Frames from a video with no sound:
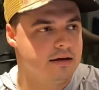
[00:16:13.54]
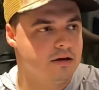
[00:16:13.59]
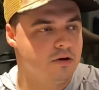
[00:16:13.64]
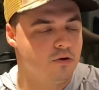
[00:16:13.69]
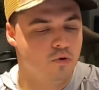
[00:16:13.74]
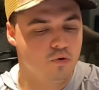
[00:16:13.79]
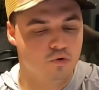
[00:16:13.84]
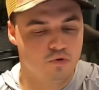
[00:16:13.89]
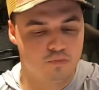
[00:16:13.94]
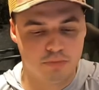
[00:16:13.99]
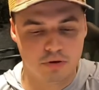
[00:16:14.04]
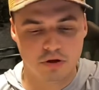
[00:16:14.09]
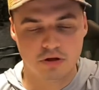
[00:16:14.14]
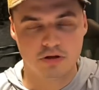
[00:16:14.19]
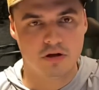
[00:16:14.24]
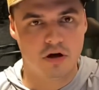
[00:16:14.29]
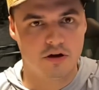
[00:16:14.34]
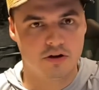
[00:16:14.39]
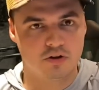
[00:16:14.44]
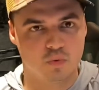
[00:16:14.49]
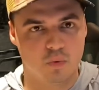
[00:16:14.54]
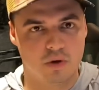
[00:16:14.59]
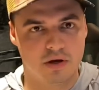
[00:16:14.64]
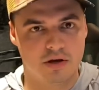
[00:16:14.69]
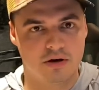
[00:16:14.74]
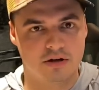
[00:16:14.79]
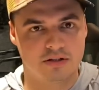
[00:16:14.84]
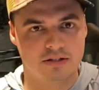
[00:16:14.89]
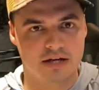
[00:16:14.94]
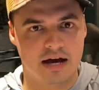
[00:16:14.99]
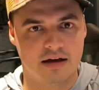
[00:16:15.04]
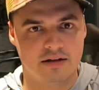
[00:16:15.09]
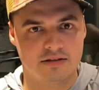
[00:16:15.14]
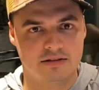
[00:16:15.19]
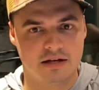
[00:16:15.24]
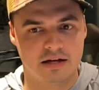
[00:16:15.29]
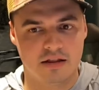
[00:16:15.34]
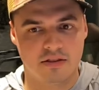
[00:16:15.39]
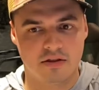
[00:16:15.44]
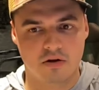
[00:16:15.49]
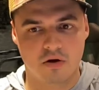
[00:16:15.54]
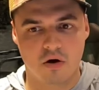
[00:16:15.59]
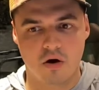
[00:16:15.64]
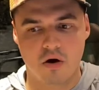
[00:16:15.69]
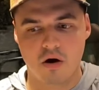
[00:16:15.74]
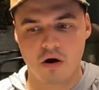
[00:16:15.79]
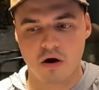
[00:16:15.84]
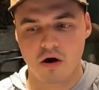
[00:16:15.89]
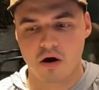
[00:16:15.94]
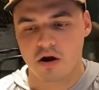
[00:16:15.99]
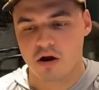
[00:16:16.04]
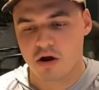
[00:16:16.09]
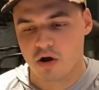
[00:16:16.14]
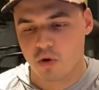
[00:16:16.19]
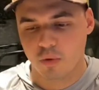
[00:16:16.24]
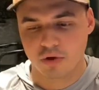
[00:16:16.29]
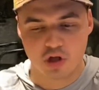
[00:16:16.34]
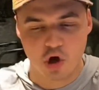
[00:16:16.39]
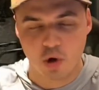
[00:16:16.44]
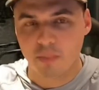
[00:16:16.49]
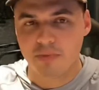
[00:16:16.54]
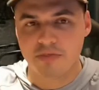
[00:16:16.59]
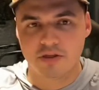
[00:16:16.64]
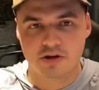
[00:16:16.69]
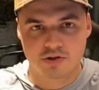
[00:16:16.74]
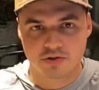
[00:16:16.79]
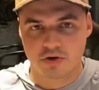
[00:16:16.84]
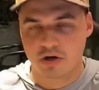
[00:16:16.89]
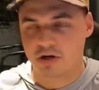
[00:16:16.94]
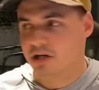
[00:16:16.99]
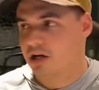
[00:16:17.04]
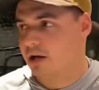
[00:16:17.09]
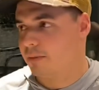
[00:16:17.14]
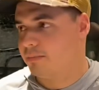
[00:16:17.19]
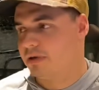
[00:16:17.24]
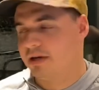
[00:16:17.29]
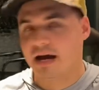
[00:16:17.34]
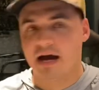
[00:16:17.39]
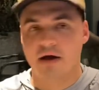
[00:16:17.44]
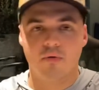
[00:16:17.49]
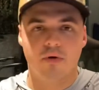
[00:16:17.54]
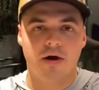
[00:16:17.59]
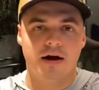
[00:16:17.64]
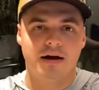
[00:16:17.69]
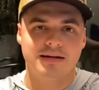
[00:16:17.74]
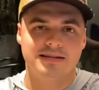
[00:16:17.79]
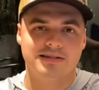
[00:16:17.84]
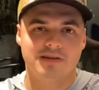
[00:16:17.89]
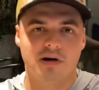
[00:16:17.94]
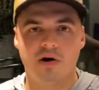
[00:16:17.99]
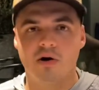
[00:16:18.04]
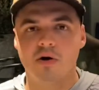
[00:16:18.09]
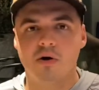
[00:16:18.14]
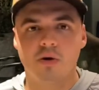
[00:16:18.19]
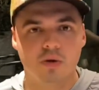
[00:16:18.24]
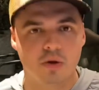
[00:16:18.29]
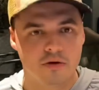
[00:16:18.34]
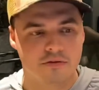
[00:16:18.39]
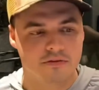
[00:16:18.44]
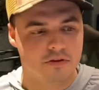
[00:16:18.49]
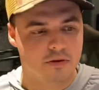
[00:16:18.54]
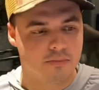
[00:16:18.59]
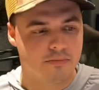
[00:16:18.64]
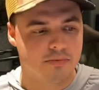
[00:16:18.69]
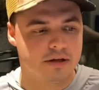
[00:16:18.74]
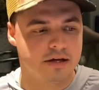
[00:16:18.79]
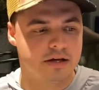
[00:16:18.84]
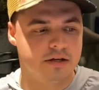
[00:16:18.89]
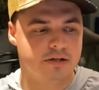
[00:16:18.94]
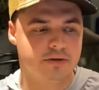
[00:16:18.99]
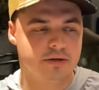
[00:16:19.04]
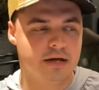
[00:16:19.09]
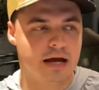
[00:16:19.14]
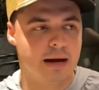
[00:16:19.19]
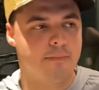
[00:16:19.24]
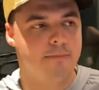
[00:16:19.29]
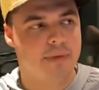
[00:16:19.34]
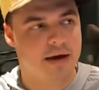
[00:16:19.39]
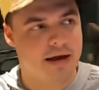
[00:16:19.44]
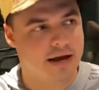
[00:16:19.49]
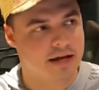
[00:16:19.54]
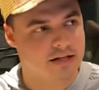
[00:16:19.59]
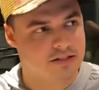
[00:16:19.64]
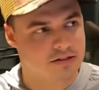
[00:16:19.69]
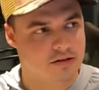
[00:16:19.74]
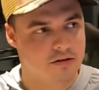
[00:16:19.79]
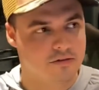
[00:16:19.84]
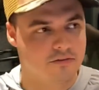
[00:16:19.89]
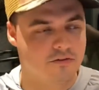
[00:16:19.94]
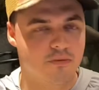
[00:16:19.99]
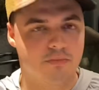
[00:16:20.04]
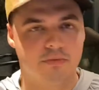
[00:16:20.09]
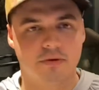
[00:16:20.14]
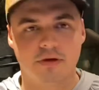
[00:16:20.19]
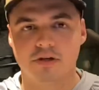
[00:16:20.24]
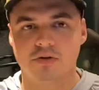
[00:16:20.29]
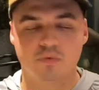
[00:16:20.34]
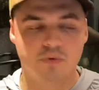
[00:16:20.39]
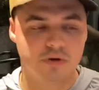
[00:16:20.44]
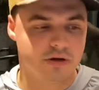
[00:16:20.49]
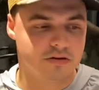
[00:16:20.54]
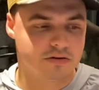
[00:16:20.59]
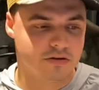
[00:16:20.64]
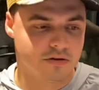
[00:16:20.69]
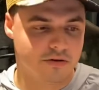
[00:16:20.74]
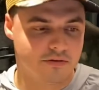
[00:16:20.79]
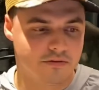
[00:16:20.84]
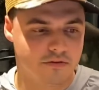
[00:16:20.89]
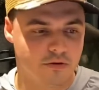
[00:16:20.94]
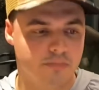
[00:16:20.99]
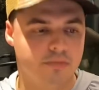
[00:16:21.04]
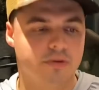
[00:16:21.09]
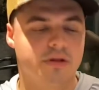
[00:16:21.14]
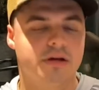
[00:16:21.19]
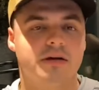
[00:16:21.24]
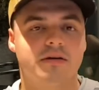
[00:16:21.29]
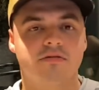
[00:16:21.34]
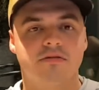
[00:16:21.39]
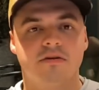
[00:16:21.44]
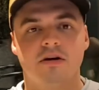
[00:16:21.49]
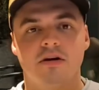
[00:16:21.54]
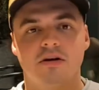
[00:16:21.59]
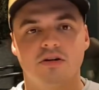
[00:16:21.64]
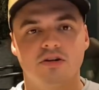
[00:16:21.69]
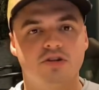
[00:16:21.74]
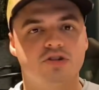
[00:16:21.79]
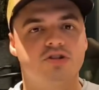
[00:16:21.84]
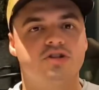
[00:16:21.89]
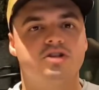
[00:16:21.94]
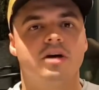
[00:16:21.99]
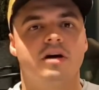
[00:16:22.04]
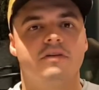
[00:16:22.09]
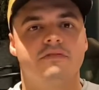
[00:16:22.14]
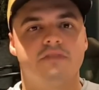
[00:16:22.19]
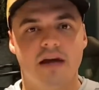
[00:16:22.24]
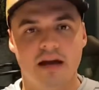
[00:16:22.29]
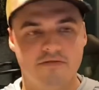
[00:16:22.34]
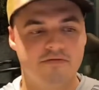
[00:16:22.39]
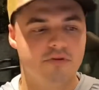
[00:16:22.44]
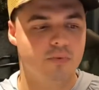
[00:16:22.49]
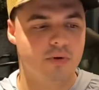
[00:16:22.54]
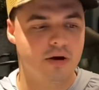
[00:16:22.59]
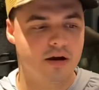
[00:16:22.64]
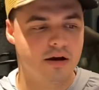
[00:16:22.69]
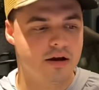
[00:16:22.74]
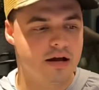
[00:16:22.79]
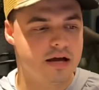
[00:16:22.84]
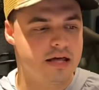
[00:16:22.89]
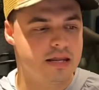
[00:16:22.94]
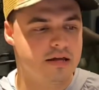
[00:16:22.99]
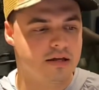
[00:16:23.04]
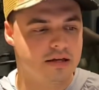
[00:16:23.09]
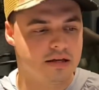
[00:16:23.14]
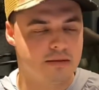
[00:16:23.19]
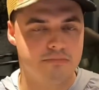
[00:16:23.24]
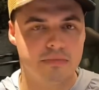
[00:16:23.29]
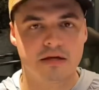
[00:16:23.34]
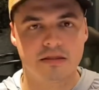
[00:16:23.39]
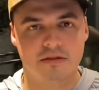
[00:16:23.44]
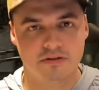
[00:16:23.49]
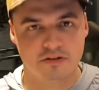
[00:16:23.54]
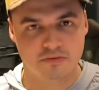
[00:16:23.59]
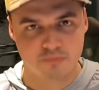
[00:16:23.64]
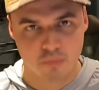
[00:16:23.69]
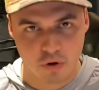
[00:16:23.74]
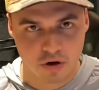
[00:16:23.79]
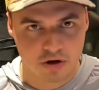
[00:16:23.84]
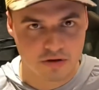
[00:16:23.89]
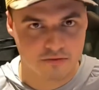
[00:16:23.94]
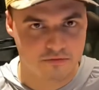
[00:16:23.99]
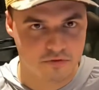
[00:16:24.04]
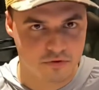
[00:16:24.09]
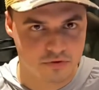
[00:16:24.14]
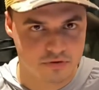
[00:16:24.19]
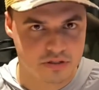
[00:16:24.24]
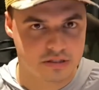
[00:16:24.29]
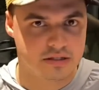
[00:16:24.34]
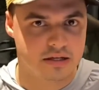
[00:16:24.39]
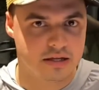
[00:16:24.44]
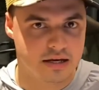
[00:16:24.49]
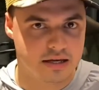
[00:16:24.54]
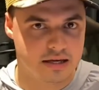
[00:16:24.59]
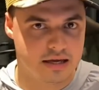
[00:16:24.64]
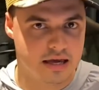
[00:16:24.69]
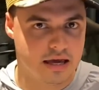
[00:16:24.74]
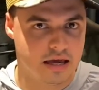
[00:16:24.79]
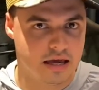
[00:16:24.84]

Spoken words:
who's putting on his waders outside of the car. When you open the trunk up, you got rods all over the place, you got bags all over the place, reels all over the place. There's stuff everywhere, and it can make things more confusing than it